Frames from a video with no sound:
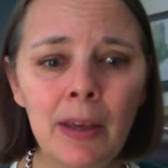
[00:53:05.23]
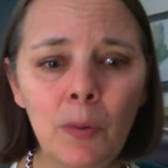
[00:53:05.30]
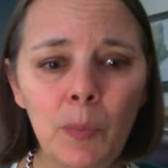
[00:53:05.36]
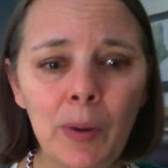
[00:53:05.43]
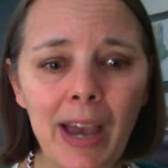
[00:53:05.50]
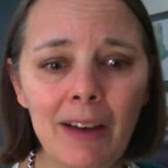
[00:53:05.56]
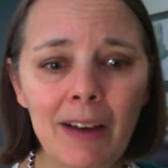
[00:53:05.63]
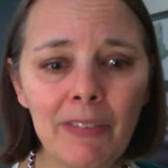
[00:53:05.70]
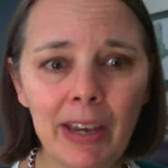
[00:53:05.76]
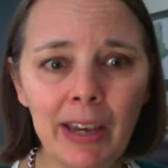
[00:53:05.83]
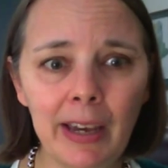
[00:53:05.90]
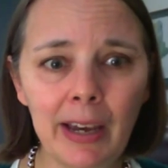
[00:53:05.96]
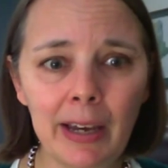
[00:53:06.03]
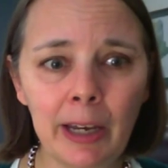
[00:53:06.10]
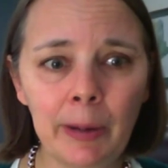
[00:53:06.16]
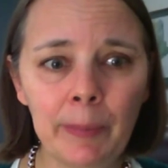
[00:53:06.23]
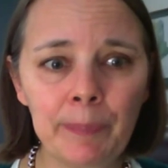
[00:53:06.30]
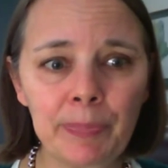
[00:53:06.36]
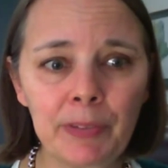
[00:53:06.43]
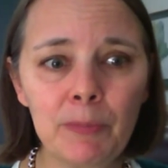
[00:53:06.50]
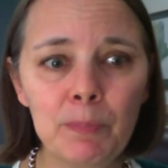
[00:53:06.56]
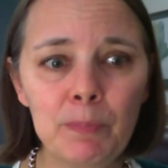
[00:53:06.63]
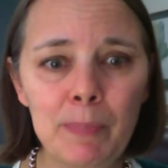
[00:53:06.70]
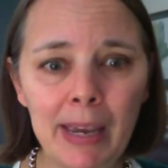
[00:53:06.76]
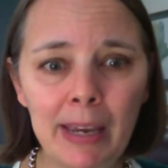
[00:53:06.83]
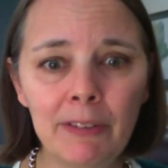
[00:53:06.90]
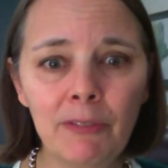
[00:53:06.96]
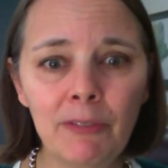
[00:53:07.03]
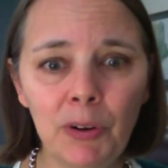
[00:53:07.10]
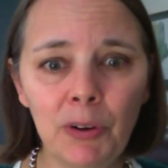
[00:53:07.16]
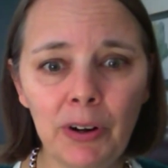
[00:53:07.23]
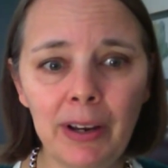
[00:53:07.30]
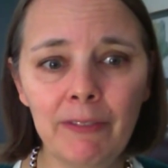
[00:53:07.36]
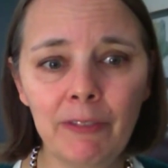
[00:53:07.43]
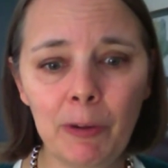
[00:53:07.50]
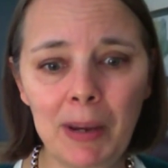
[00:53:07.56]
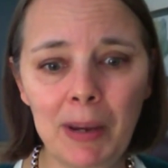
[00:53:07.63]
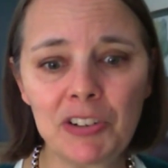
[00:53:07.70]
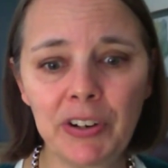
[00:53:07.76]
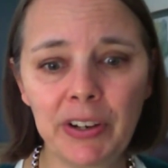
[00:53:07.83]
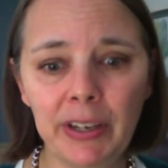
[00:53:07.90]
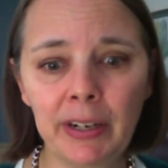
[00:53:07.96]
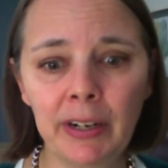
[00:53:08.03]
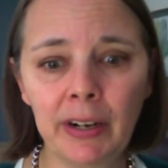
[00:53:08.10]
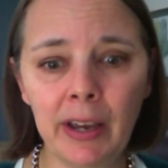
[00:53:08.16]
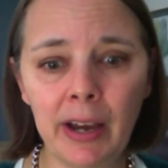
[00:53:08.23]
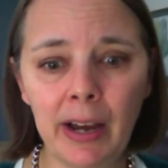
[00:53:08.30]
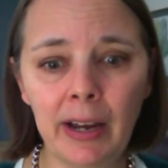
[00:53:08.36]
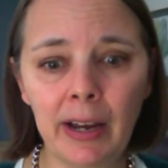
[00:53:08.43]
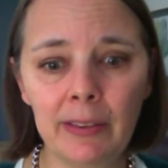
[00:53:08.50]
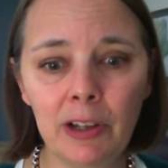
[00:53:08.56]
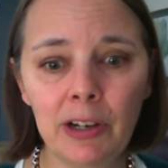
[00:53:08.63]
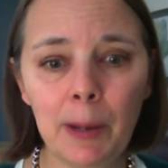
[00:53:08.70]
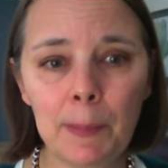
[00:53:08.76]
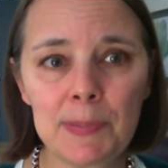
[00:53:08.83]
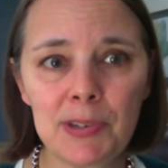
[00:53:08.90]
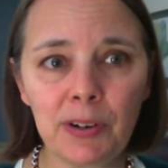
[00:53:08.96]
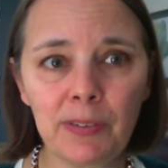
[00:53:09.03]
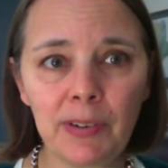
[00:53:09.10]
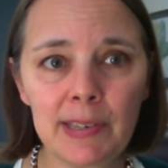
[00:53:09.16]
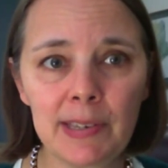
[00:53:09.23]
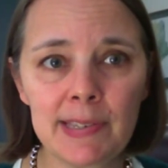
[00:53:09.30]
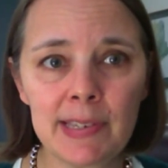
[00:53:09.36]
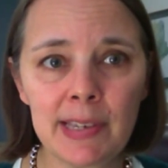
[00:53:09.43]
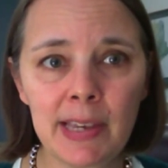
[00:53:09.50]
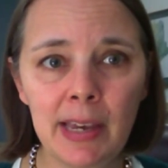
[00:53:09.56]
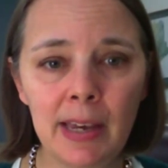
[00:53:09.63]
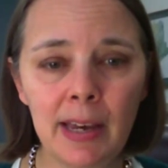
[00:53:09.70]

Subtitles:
we have a Maine voter information lookup service.